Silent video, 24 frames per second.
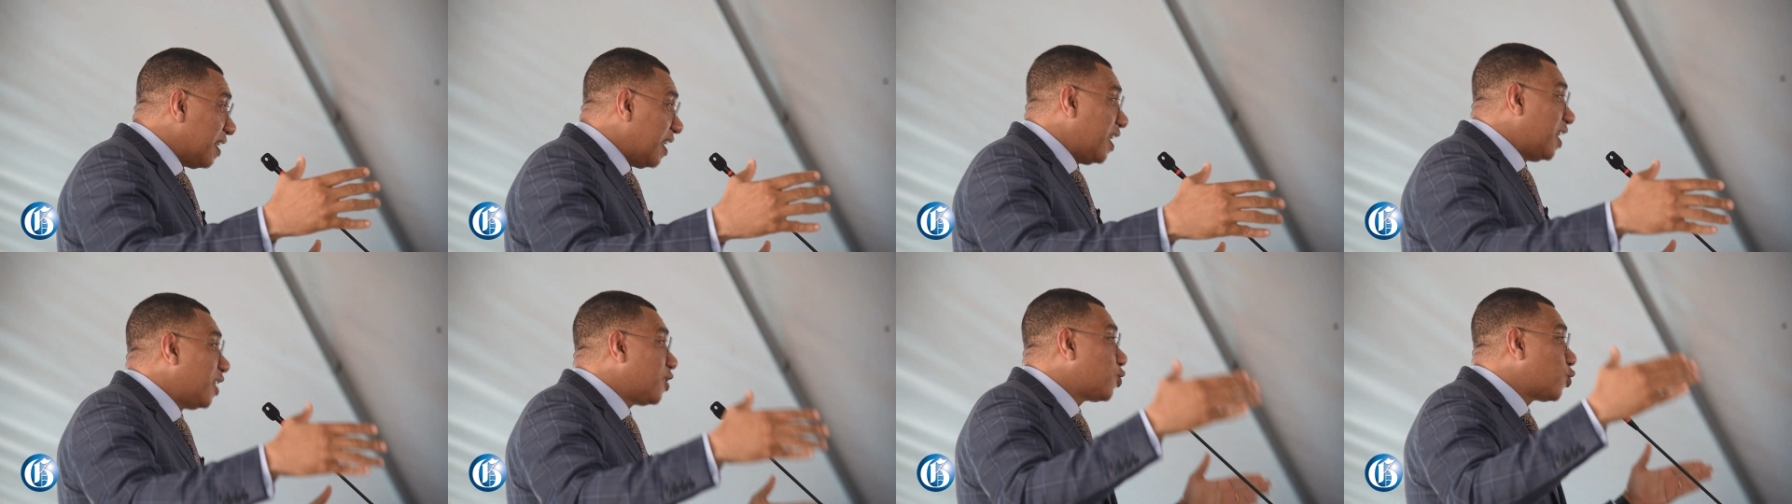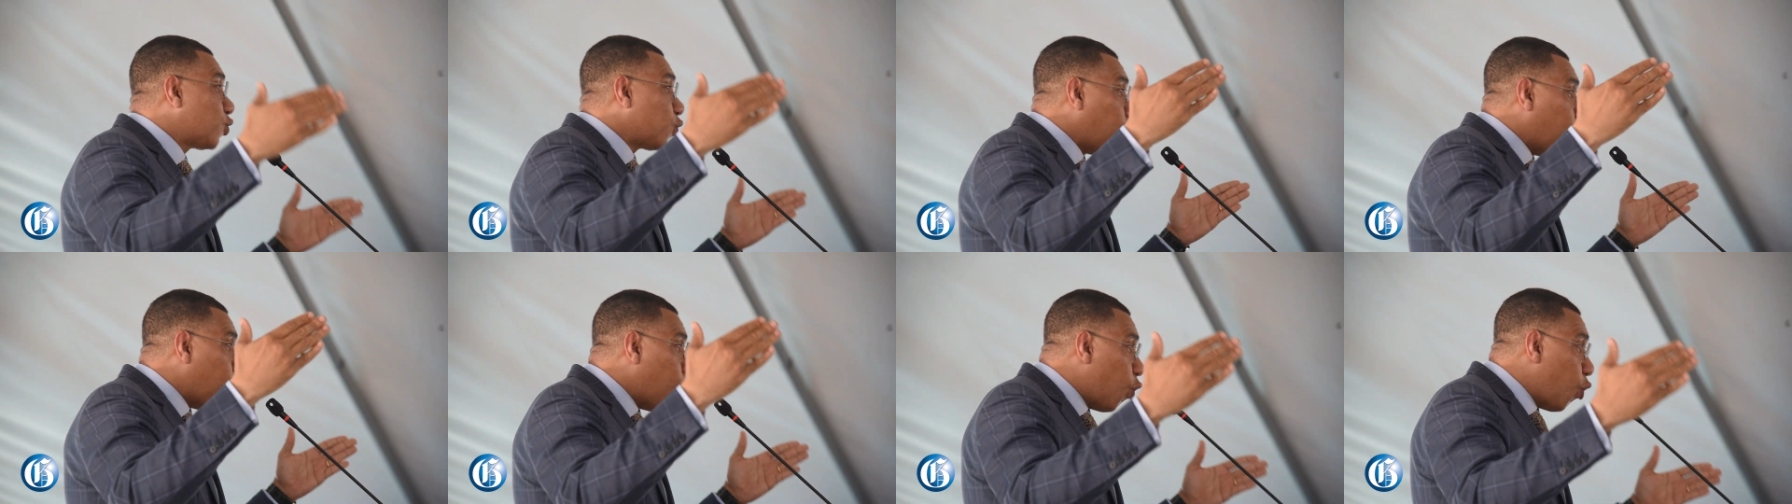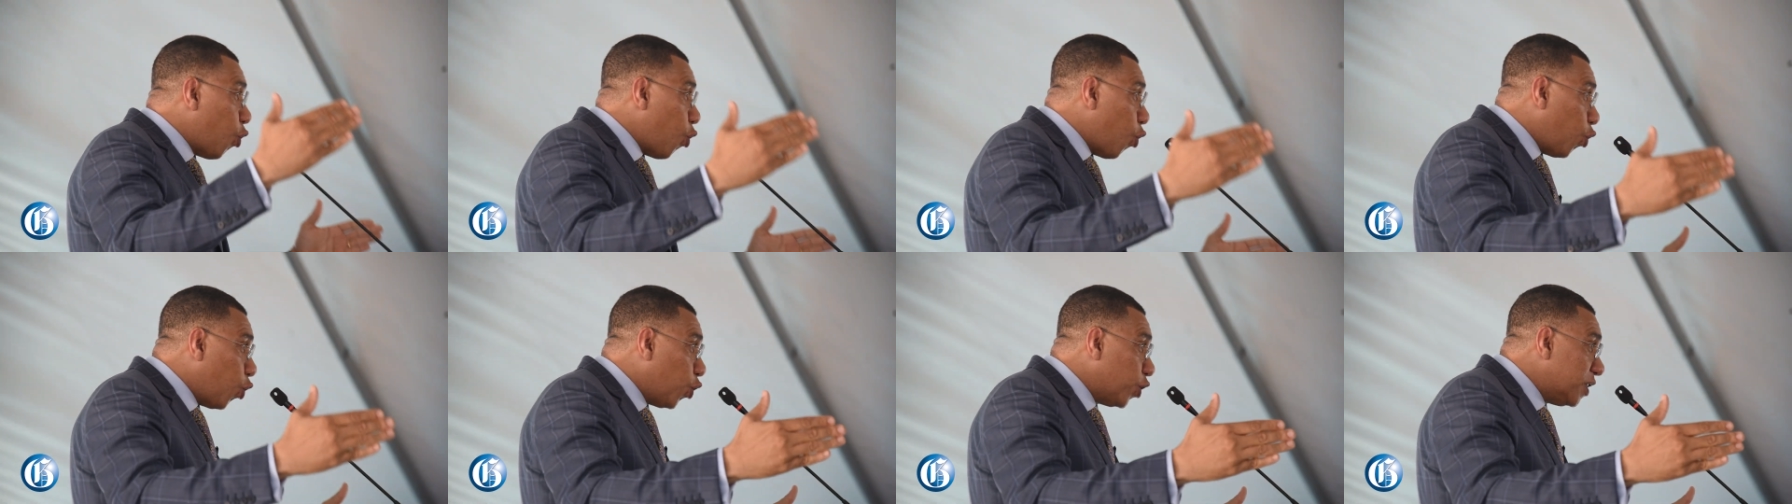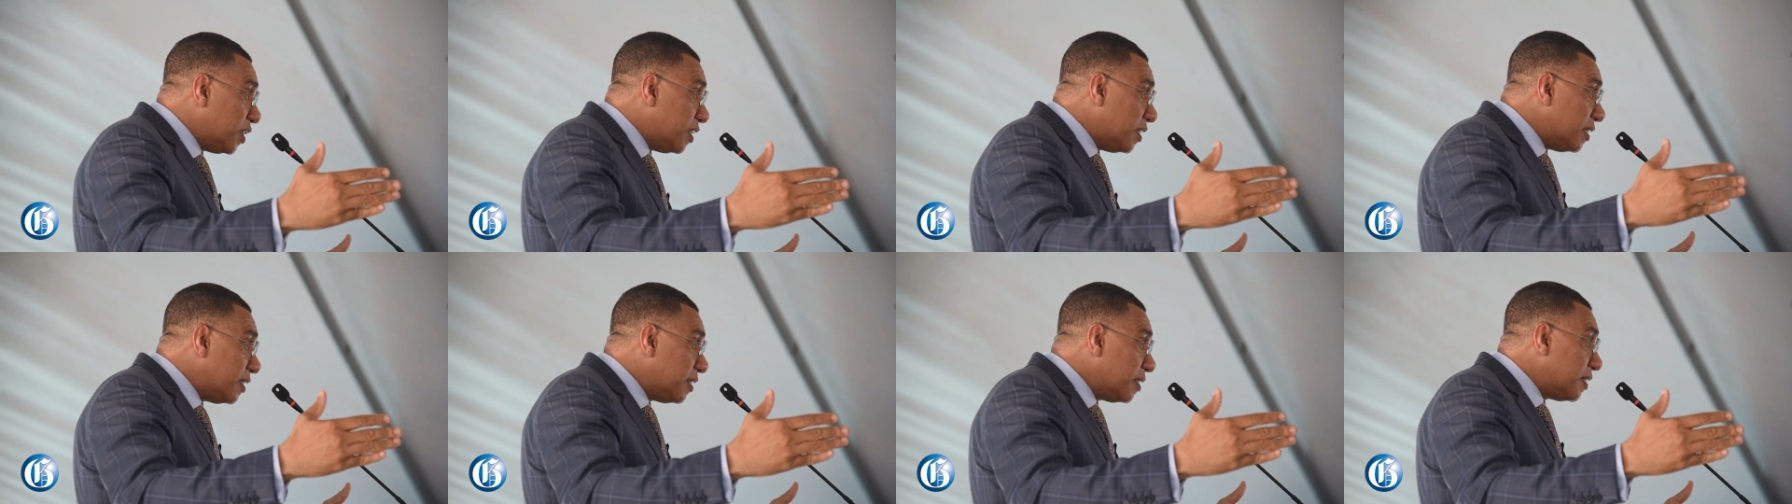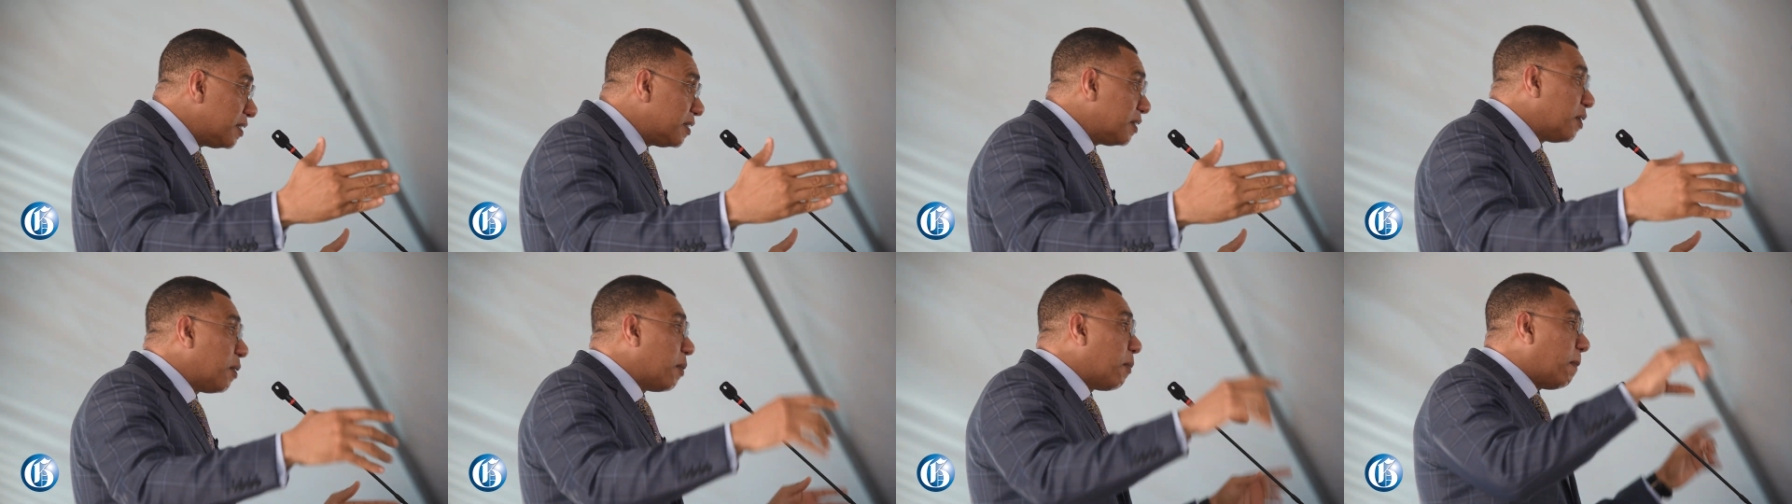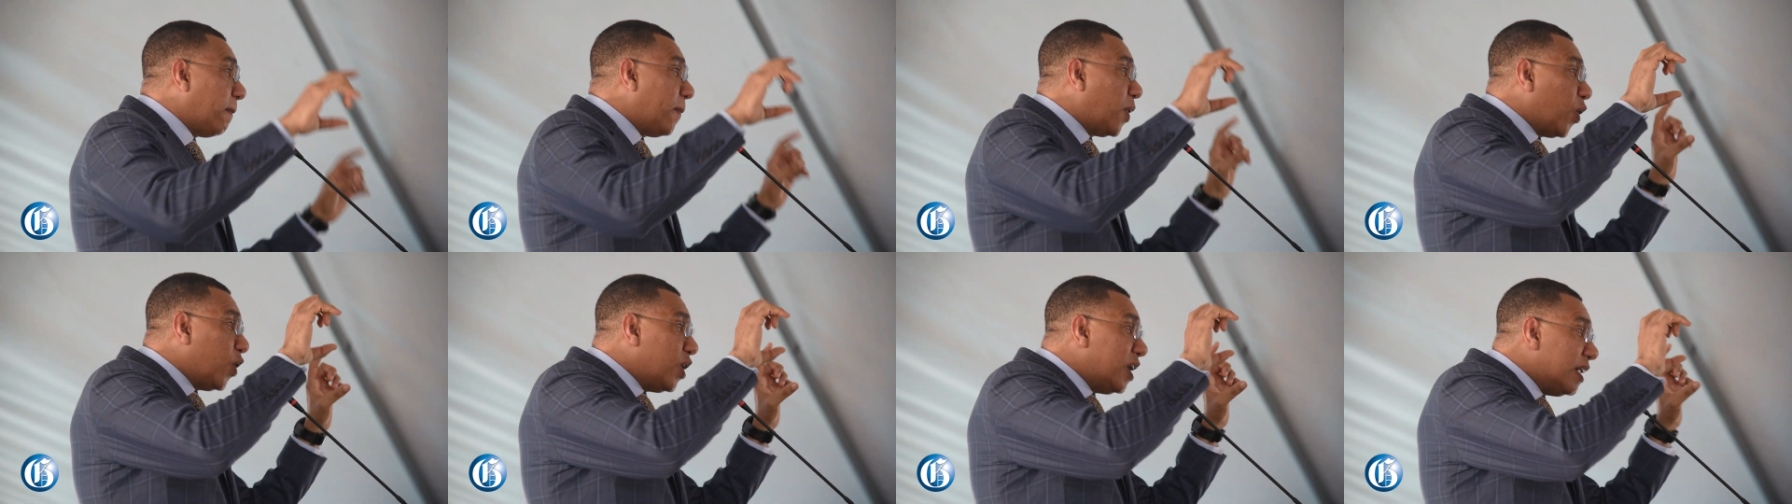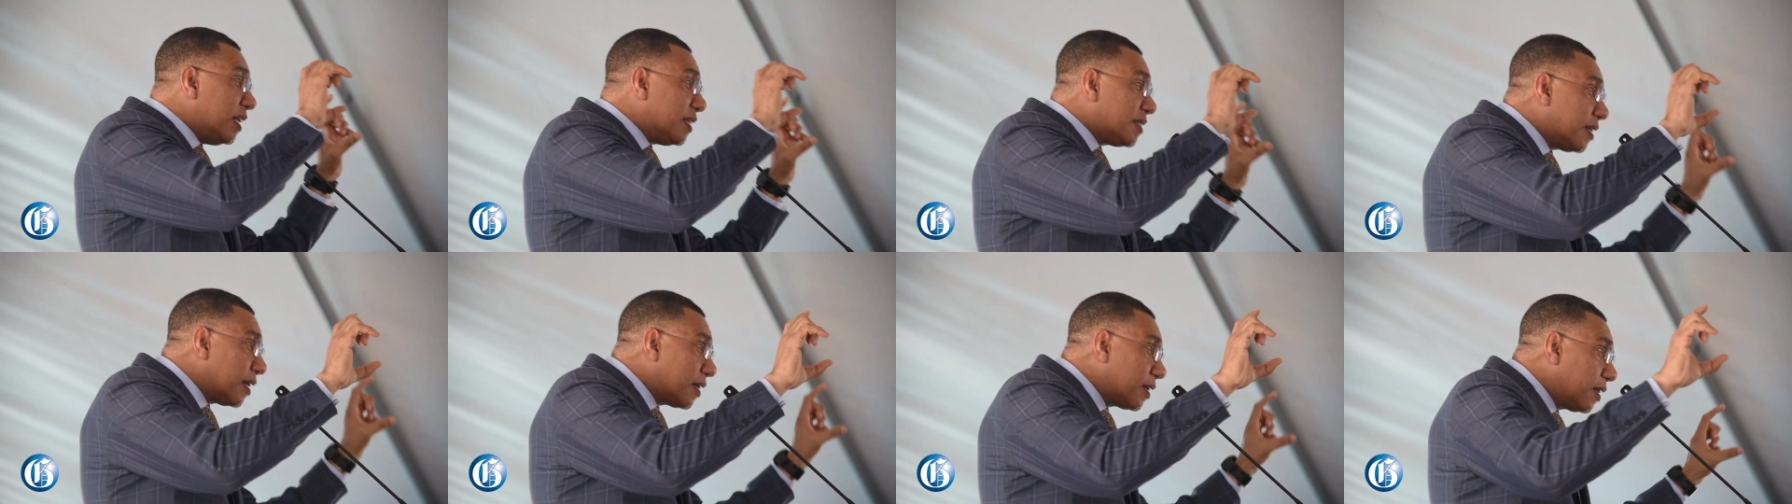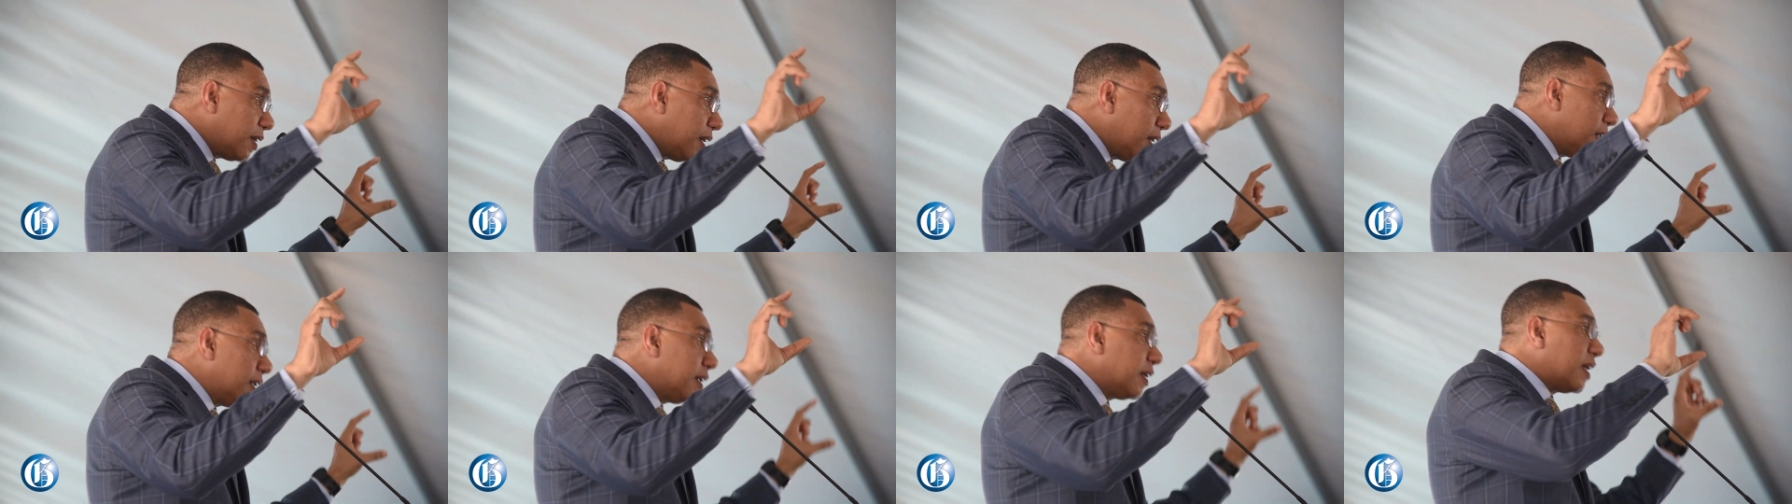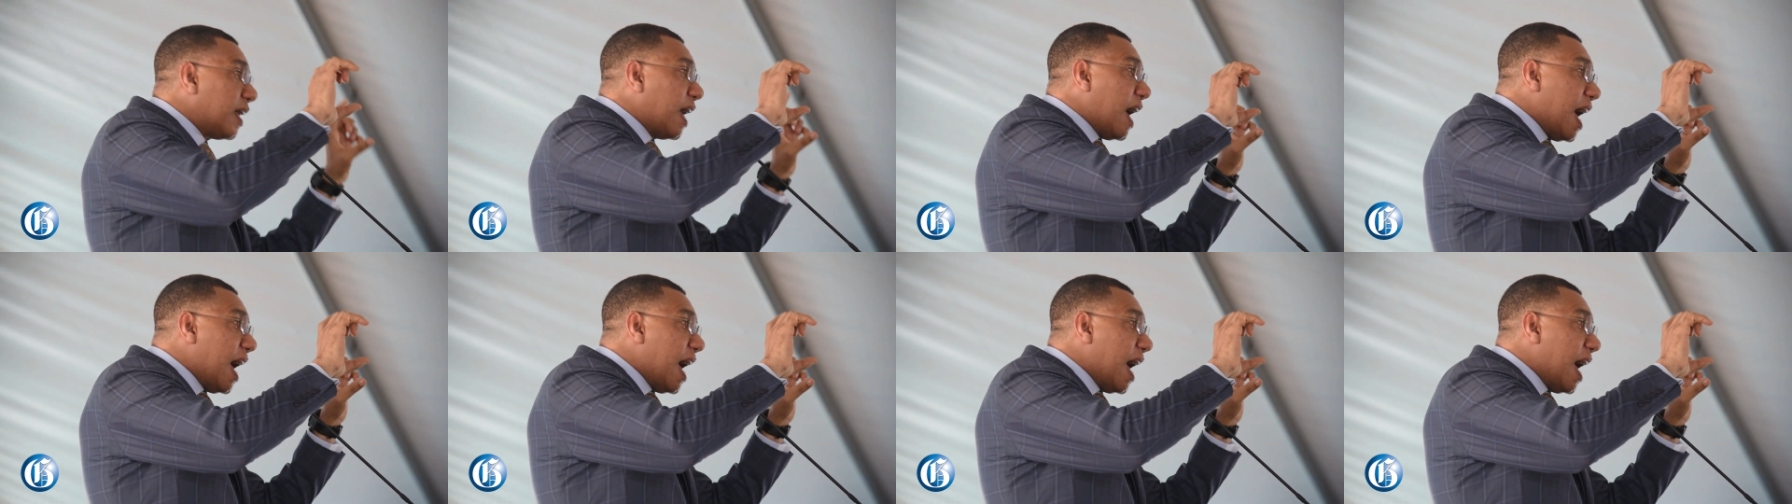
its own political